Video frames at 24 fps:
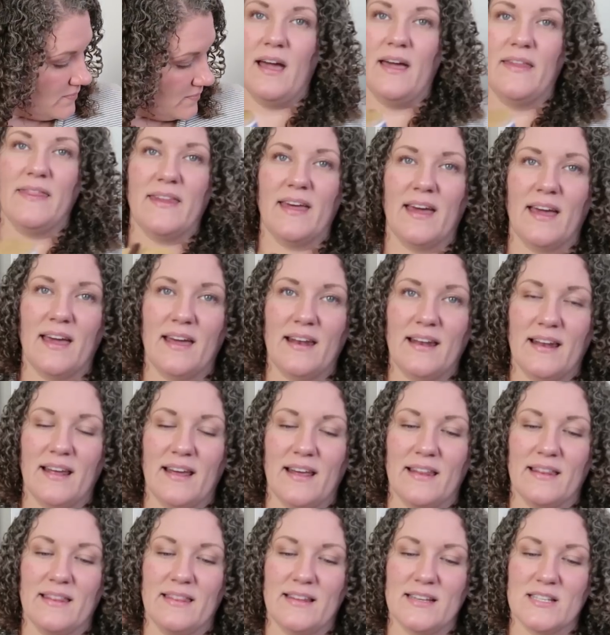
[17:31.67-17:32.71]
And
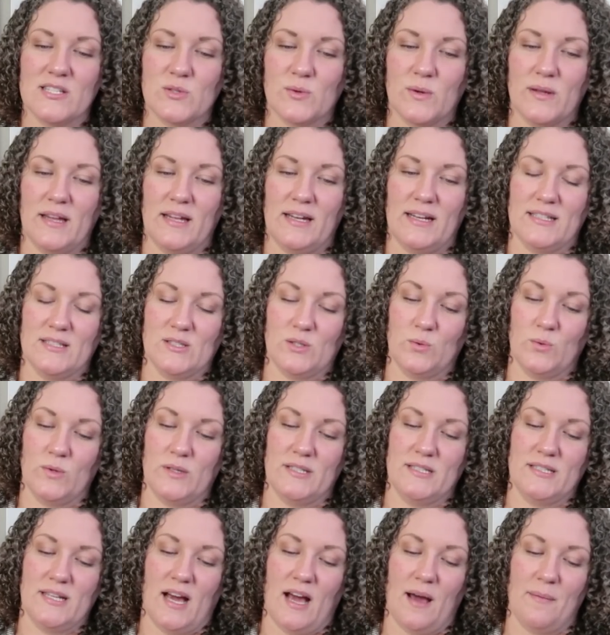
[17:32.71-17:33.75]
then this one that has a
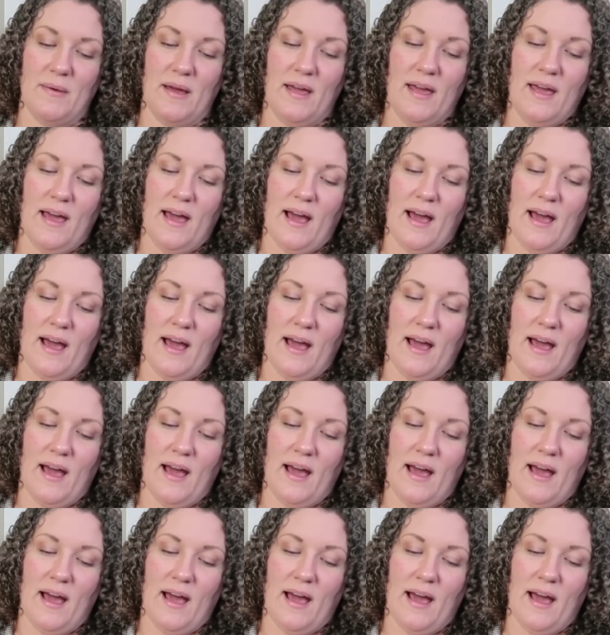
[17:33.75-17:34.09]
wood top,